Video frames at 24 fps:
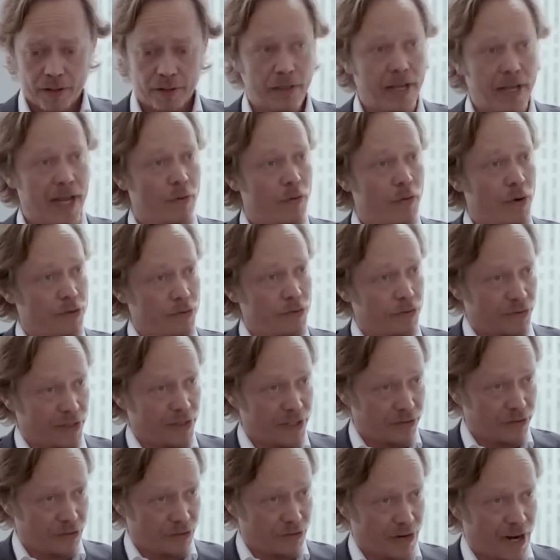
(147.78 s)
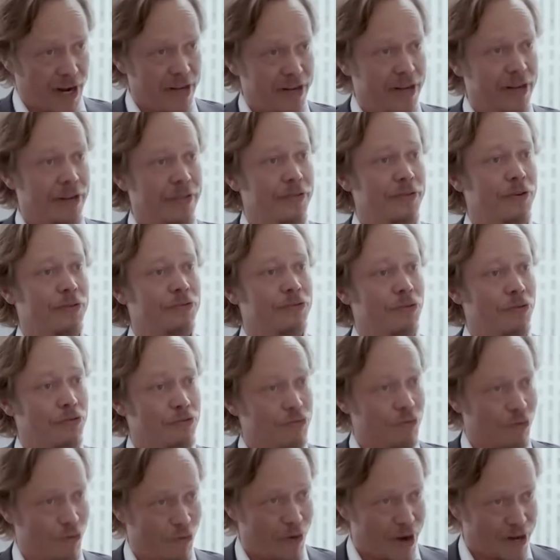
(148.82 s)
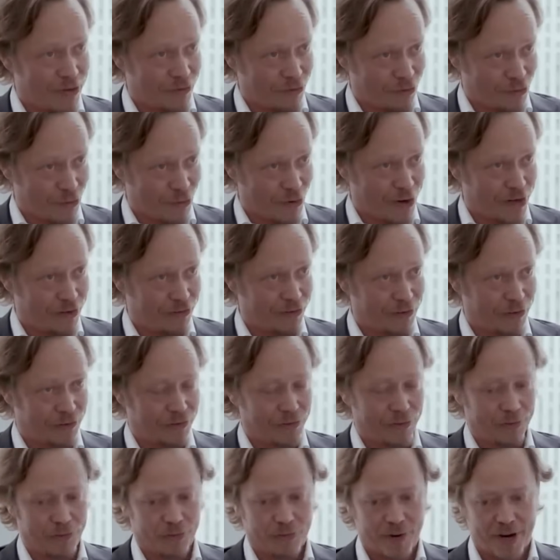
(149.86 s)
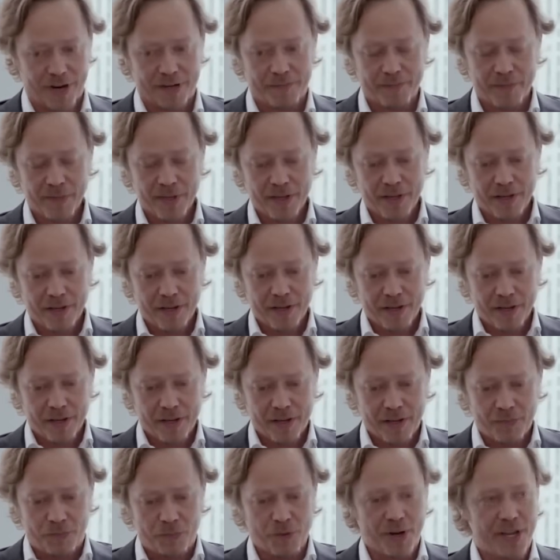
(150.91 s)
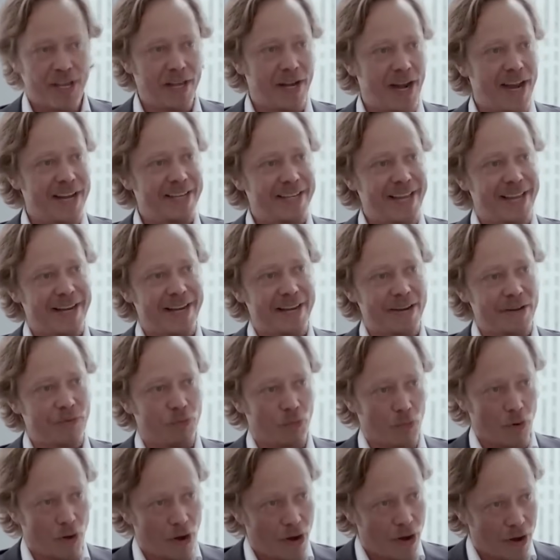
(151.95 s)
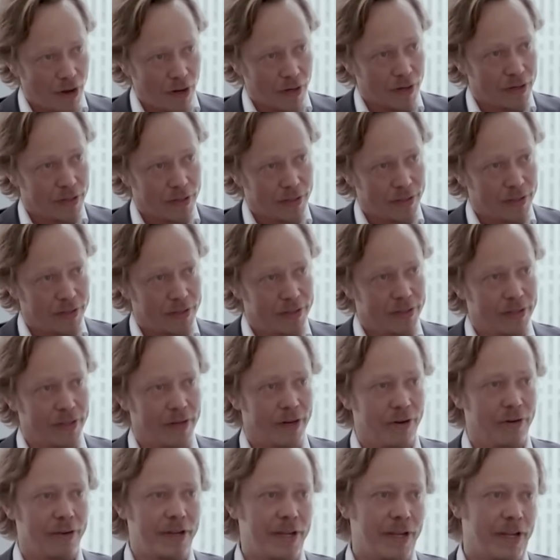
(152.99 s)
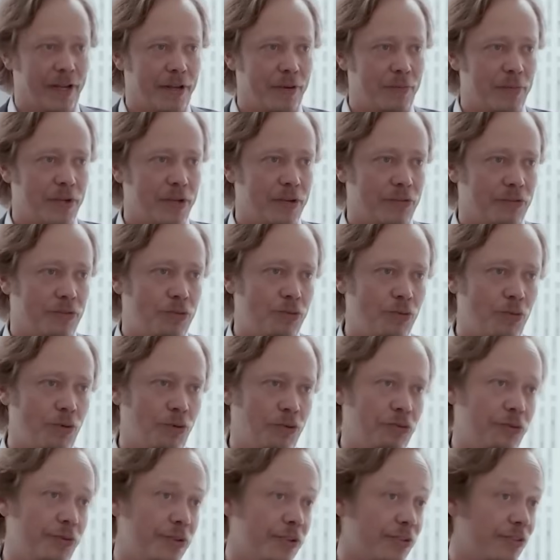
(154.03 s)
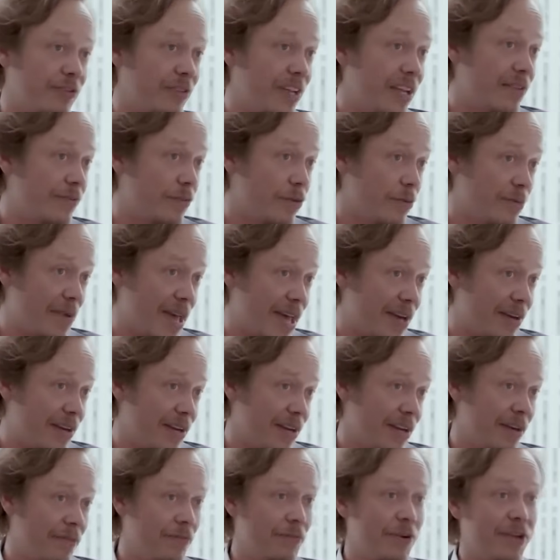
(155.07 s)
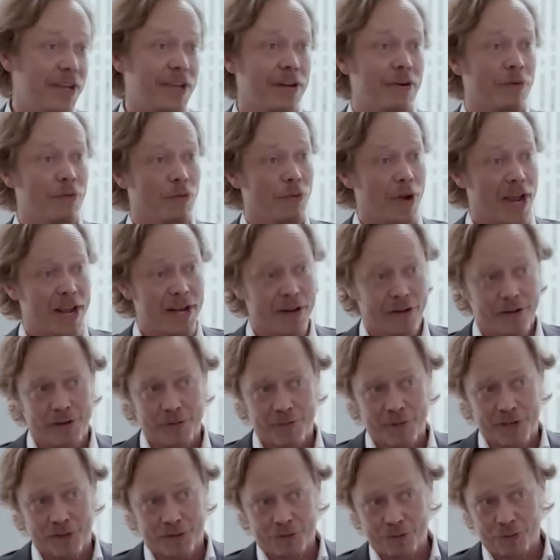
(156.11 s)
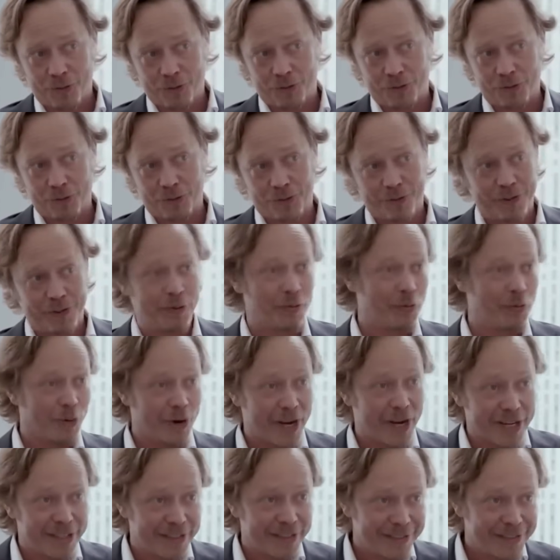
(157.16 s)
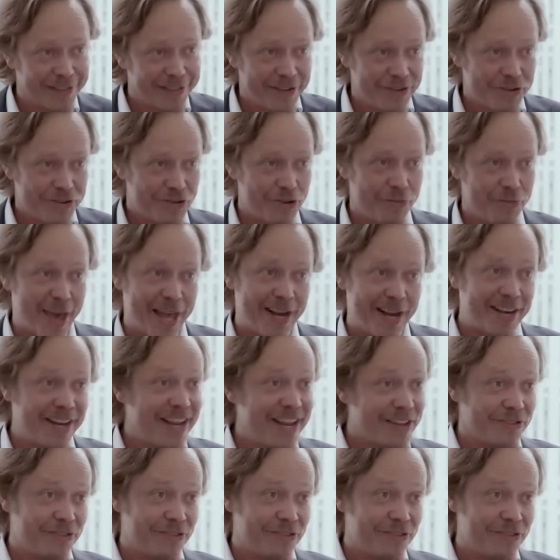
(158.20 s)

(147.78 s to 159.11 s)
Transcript: Like what you see in China and their social credit scoring systems, right? If we get identity wrong, you know, it could be a tool to enslave humanity. And if we get it right, it could be a tool to liberate humanity.